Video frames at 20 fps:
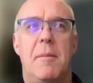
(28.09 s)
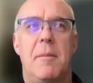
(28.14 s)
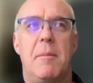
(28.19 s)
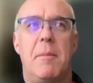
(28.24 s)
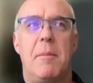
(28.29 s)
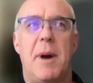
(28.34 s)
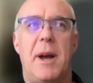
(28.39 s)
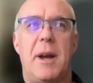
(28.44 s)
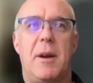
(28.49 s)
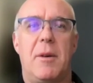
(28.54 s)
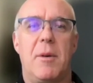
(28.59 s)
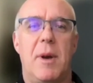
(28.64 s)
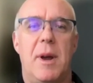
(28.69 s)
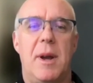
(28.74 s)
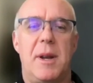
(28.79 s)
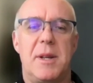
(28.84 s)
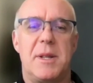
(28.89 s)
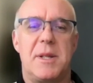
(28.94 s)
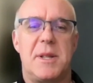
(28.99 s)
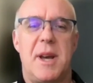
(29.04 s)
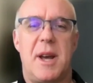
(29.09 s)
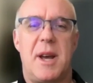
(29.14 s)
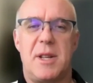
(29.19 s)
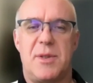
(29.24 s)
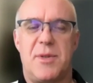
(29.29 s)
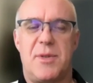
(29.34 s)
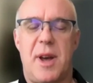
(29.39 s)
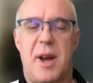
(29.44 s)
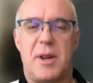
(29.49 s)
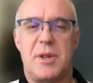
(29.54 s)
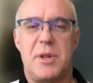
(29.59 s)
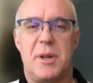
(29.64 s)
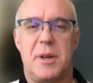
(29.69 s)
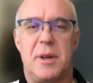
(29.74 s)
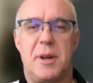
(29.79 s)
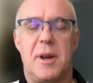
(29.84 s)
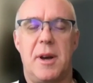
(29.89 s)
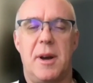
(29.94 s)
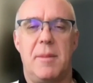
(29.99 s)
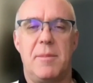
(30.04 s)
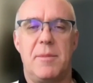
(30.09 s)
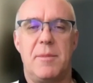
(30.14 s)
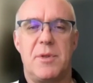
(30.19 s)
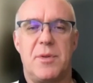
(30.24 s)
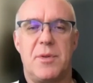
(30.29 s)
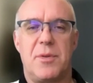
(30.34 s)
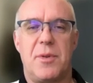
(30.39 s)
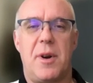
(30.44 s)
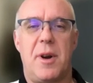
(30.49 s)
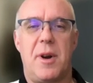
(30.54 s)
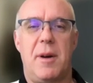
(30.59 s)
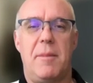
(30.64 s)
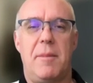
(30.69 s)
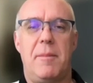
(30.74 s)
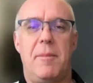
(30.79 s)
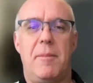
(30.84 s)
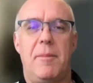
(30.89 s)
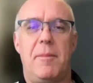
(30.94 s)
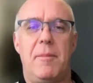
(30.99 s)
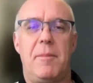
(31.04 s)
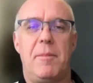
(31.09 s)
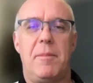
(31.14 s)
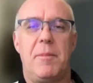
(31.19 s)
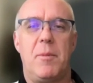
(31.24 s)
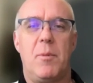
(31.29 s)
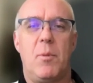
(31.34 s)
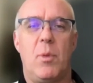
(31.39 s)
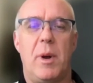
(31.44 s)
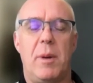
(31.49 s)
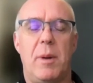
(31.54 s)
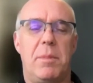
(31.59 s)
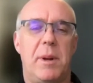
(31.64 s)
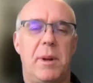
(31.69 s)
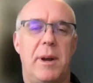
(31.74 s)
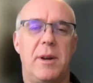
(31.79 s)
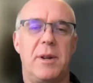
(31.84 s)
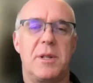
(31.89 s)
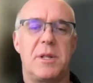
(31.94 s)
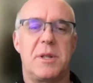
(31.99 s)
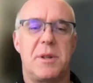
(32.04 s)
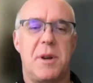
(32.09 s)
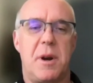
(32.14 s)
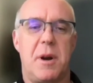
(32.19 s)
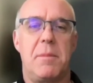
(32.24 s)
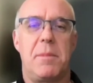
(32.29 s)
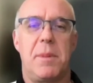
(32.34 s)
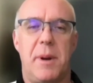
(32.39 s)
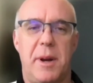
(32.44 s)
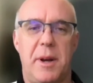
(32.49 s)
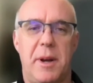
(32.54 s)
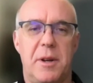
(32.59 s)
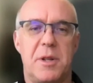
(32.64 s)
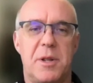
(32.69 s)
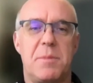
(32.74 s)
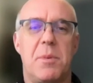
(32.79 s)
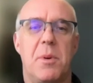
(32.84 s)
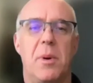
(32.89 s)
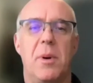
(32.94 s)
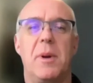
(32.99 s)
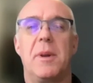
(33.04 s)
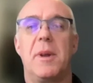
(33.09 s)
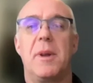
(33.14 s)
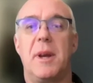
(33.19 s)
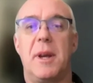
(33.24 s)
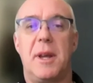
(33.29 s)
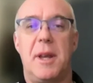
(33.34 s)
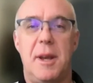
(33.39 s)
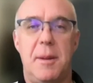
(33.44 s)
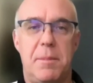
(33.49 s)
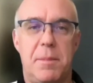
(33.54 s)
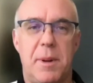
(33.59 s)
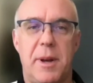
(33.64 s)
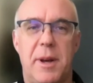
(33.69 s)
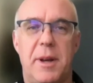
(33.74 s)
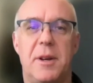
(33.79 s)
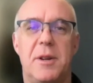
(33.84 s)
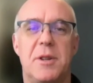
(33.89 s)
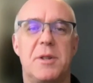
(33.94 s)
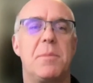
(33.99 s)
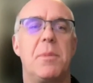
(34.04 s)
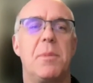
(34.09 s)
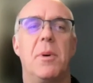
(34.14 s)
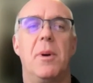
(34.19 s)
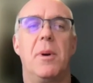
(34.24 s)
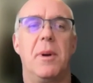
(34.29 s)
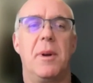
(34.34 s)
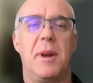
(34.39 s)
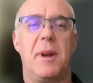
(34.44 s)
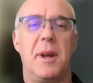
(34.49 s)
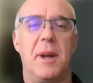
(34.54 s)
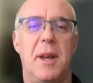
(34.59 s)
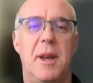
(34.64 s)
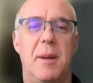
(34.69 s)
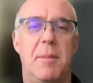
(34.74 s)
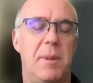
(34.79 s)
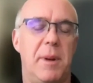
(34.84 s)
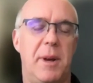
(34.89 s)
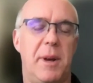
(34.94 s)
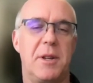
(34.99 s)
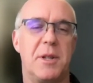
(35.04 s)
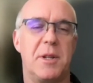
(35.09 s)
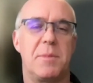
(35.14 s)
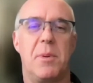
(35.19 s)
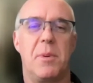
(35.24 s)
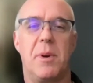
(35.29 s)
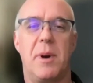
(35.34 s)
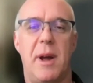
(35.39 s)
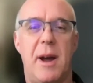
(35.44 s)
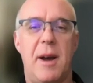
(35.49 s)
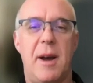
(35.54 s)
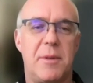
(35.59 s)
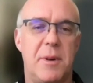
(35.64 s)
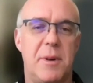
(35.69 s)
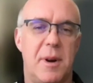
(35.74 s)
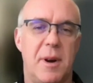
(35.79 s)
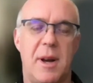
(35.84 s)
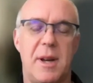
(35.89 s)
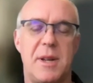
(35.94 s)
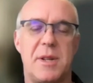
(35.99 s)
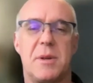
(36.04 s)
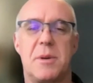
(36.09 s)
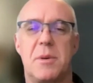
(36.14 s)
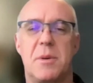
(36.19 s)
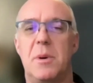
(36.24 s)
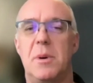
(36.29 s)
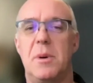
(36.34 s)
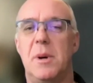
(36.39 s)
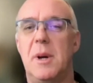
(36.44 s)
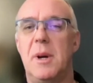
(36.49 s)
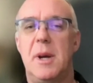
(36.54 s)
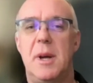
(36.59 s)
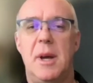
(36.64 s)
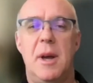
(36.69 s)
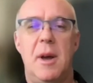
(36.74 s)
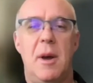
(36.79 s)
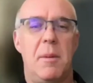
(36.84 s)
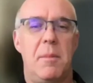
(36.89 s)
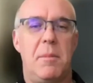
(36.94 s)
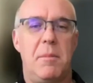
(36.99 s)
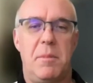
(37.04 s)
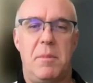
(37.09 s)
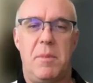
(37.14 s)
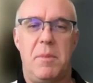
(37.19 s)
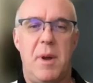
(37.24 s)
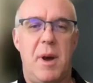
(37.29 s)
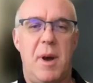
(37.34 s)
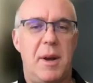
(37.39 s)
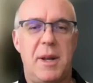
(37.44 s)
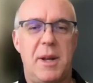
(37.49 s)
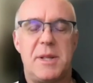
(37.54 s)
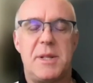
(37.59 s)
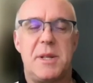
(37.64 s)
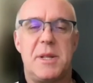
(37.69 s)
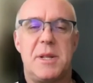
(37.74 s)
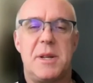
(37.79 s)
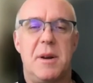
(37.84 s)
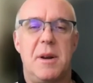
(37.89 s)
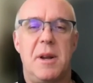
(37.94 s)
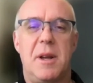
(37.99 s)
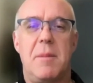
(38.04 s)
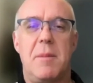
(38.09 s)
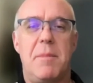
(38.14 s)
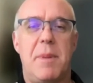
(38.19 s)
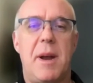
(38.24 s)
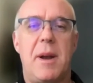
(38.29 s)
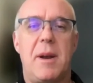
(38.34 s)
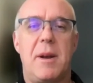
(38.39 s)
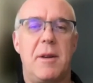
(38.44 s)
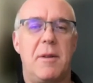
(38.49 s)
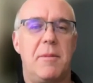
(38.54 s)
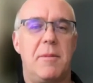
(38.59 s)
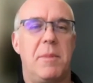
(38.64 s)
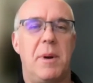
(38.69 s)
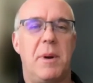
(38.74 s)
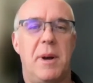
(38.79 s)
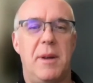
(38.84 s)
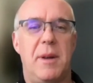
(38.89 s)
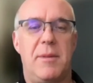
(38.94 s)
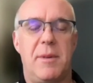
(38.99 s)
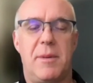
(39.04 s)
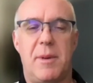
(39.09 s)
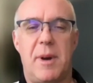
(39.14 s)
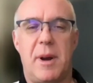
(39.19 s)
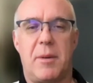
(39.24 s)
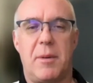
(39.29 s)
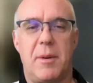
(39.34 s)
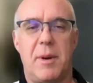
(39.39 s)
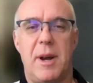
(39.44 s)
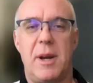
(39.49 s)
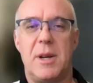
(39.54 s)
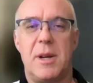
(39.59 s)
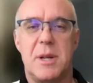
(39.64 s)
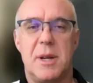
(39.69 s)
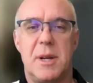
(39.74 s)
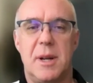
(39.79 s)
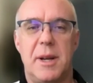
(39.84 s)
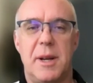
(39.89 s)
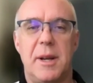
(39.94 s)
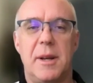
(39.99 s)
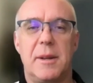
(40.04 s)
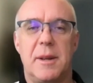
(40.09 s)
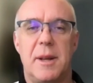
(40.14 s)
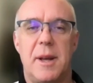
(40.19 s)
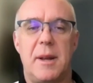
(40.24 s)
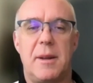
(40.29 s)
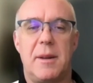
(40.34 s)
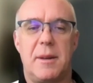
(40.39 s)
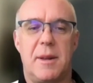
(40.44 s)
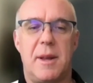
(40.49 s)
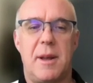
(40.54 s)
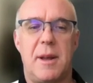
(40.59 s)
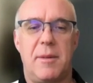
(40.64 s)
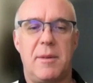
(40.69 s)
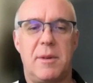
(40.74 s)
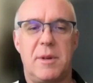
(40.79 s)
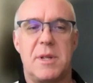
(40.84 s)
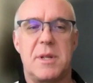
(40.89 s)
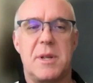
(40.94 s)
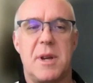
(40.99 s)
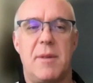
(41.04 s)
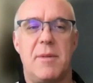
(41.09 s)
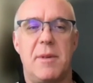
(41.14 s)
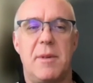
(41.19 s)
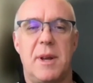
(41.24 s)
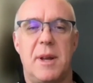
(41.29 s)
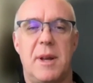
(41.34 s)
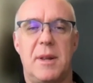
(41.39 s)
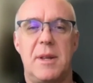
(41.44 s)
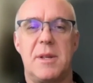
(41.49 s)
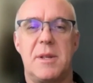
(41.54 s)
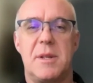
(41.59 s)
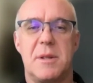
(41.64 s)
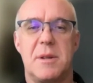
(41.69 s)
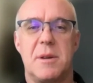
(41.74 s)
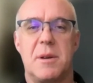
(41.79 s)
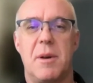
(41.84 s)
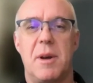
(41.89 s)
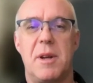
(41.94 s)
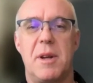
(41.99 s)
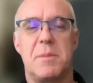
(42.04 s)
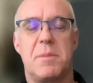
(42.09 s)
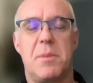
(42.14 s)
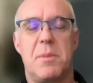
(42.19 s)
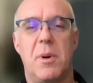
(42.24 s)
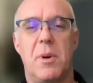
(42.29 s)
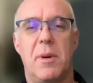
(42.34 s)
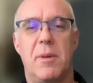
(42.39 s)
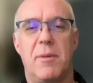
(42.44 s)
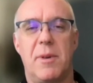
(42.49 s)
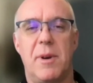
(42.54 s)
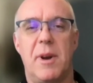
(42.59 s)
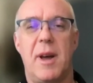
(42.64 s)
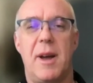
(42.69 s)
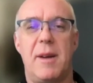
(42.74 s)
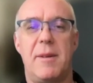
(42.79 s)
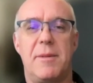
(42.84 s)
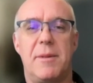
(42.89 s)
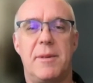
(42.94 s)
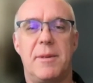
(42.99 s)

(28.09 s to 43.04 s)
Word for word: My greatest satisfaction comes from when players start playing a sport and they keep playing a sport and they keep playing a sport after high school, not necessarily competitive, but even recreationally, that they discover that this is a great sport for life